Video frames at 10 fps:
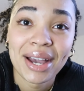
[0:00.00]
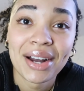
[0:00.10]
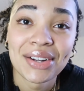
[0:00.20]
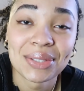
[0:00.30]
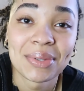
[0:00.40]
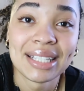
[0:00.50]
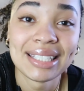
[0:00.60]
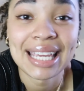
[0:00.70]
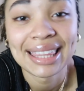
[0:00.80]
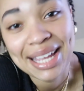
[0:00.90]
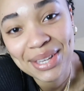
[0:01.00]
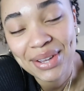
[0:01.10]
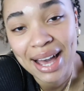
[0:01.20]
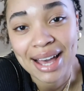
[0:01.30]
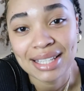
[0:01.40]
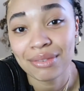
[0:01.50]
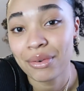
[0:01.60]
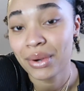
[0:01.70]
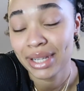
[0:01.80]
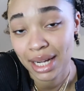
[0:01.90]
I go, I just wanted to say thank you guys
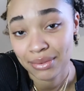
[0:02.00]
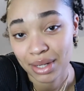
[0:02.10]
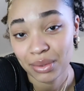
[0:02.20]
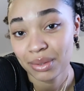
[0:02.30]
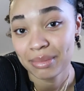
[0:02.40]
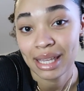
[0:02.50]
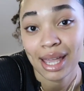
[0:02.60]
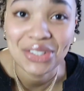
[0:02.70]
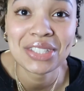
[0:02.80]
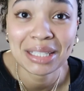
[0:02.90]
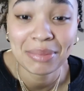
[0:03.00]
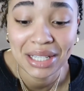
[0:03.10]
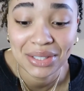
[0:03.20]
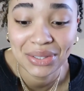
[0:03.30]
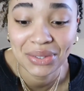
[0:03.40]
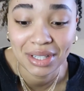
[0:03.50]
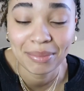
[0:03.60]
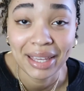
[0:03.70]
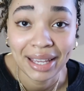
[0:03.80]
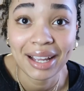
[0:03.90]
for getting ready with me. She's gonna be here soon and I'm
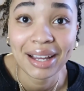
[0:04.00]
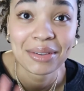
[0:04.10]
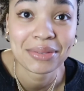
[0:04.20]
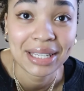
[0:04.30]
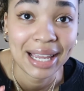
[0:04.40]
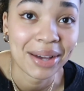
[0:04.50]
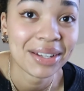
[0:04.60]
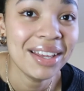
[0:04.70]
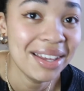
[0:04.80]
like freaking out.